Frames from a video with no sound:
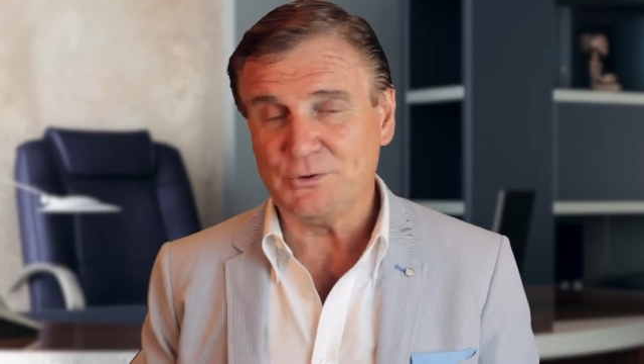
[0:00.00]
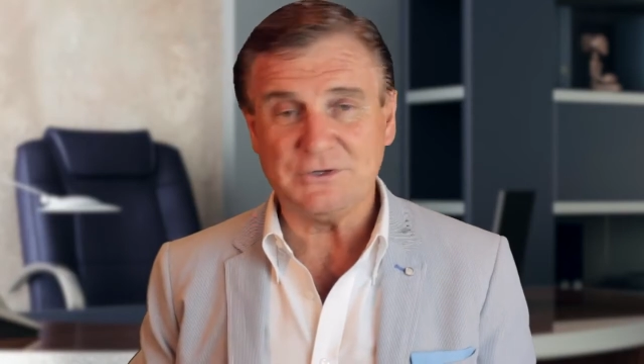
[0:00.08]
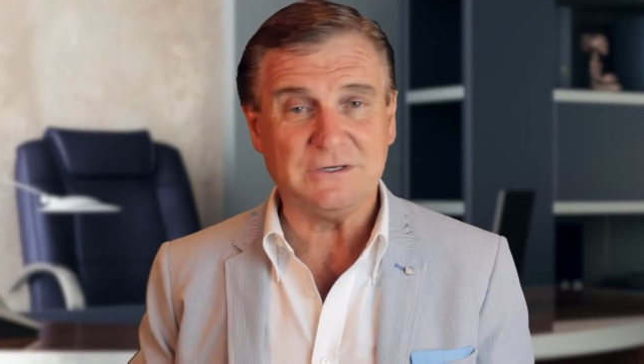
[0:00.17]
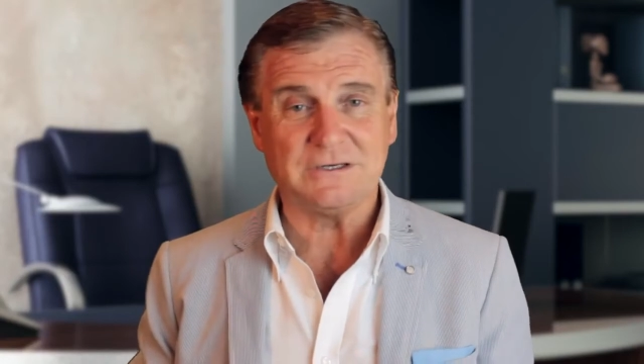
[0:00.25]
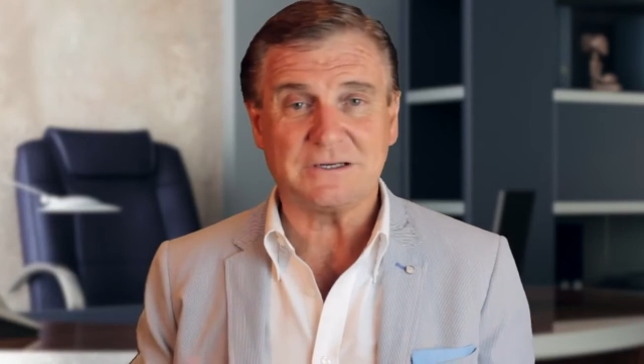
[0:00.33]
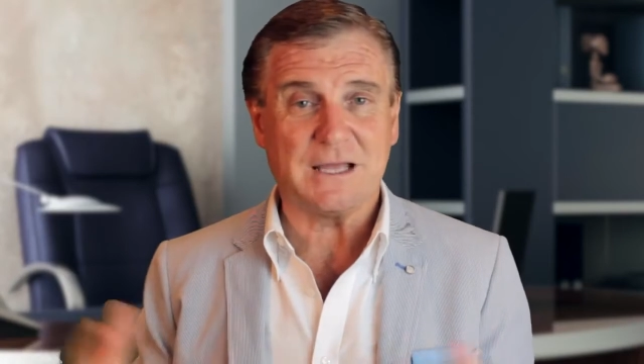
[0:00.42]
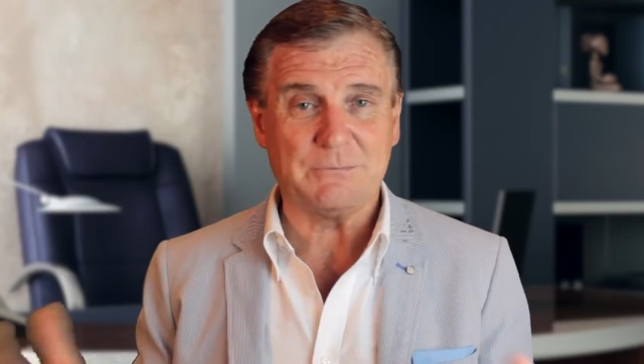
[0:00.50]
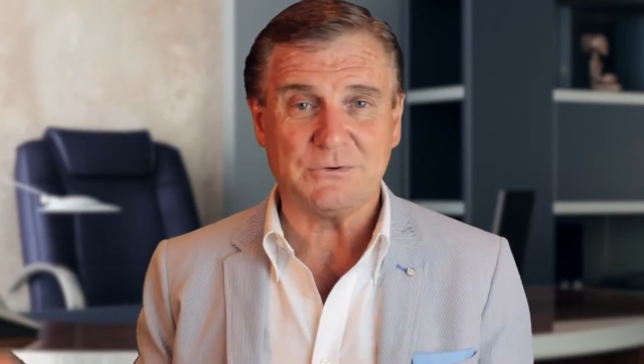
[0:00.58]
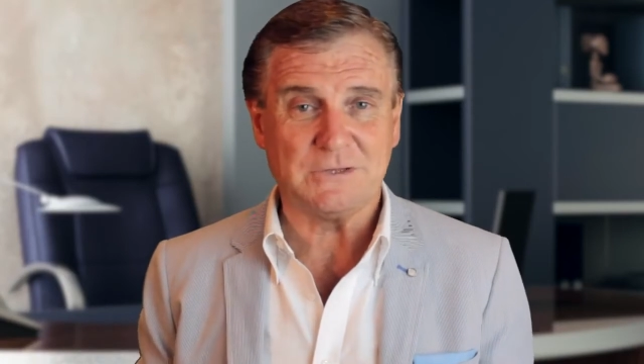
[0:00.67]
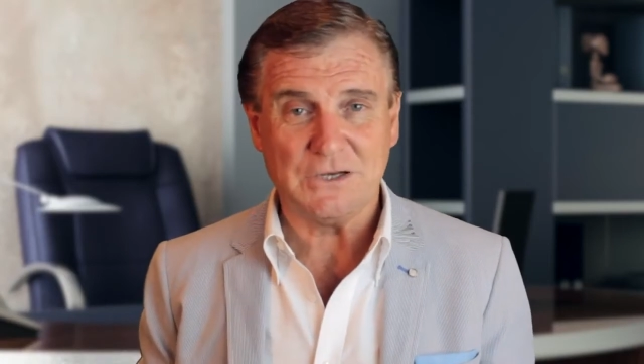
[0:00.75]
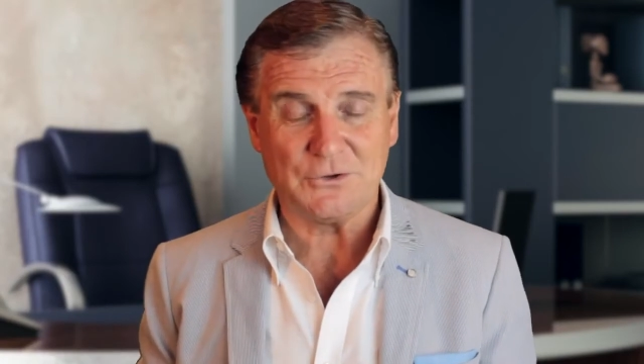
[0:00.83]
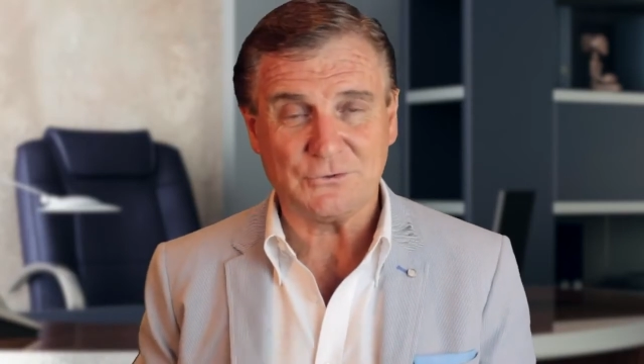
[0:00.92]
put it in a couple
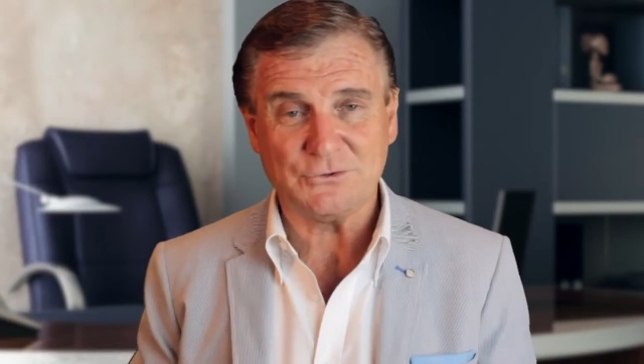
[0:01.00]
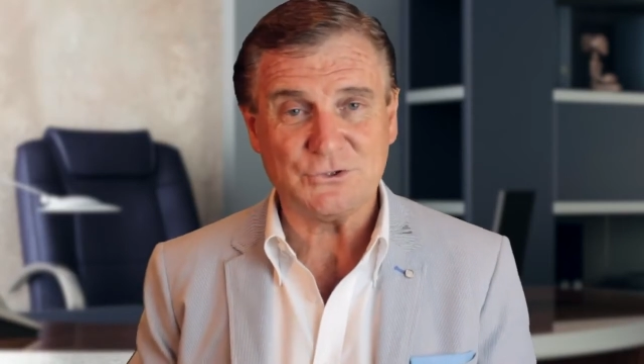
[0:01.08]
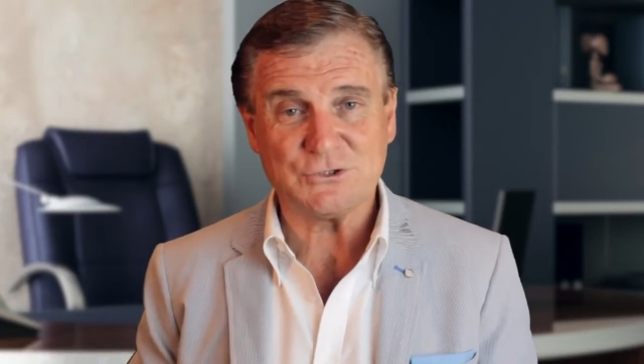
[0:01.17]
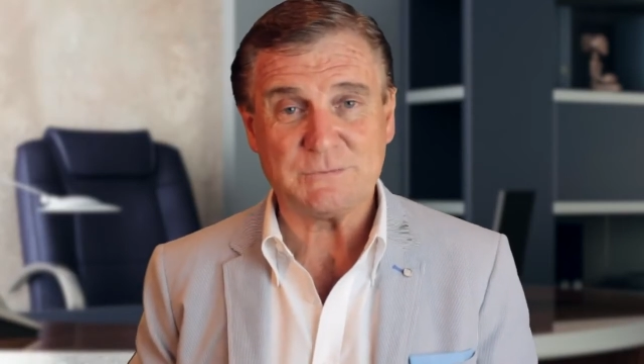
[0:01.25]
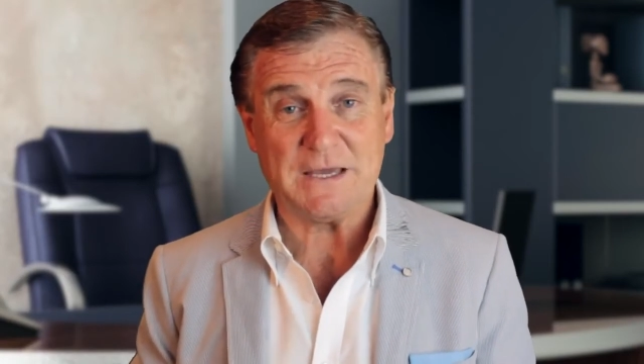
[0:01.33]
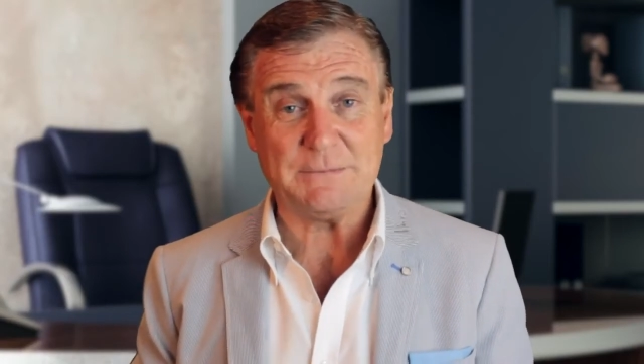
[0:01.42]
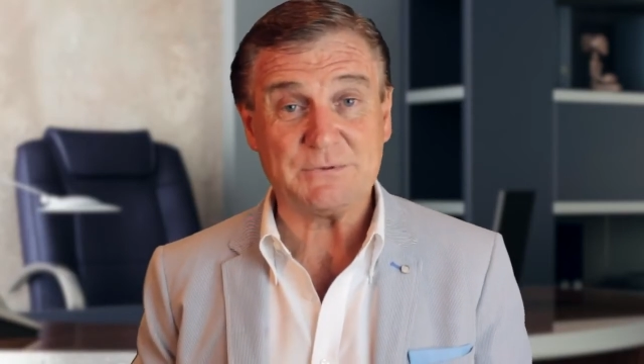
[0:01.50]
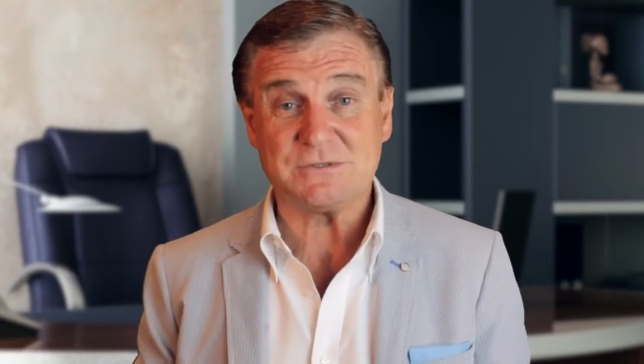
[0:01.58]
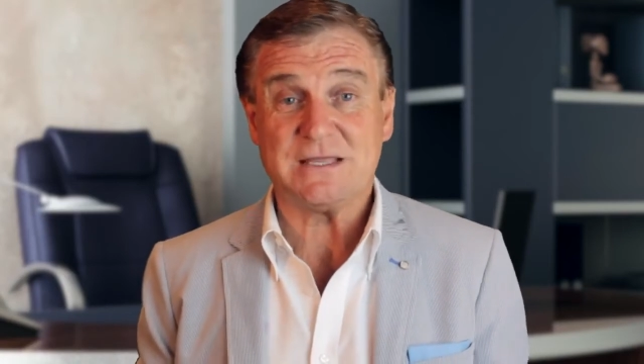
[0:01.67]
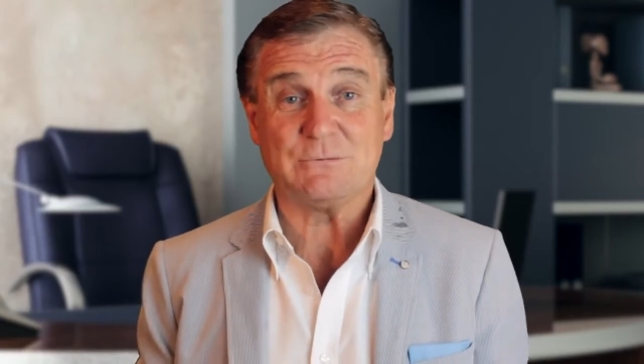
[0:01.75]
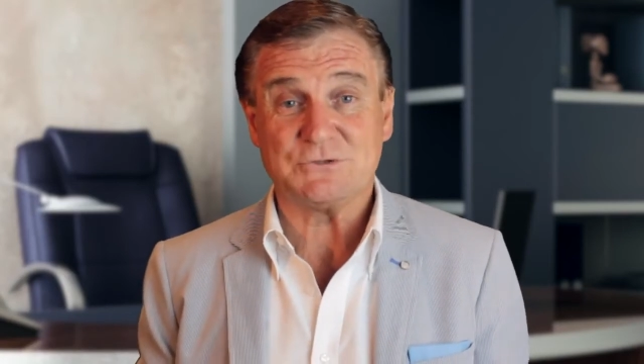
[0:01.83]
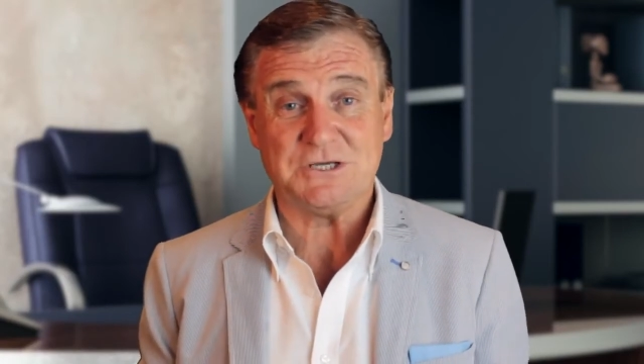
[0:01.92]
of the local newspapers,
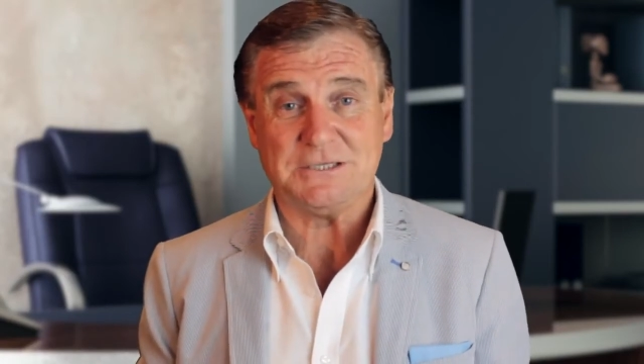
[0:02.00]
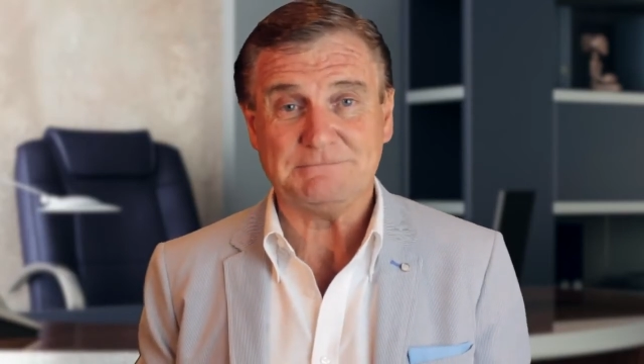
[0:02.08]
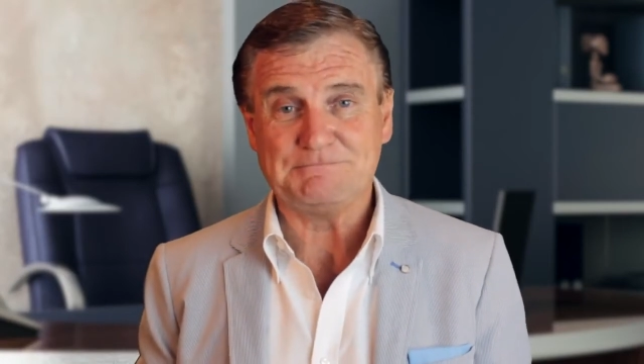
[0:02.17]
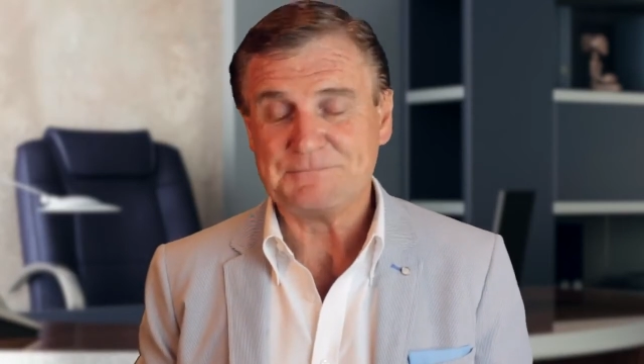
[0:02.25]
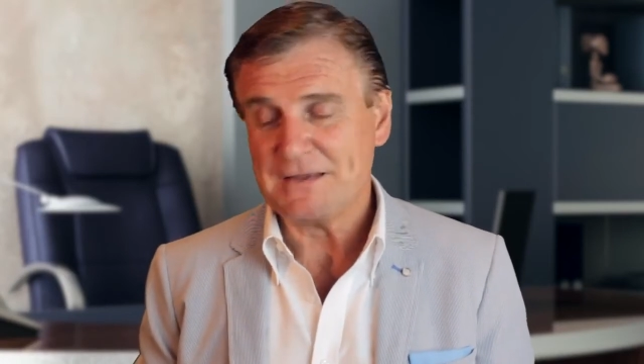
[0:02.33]
and that was it.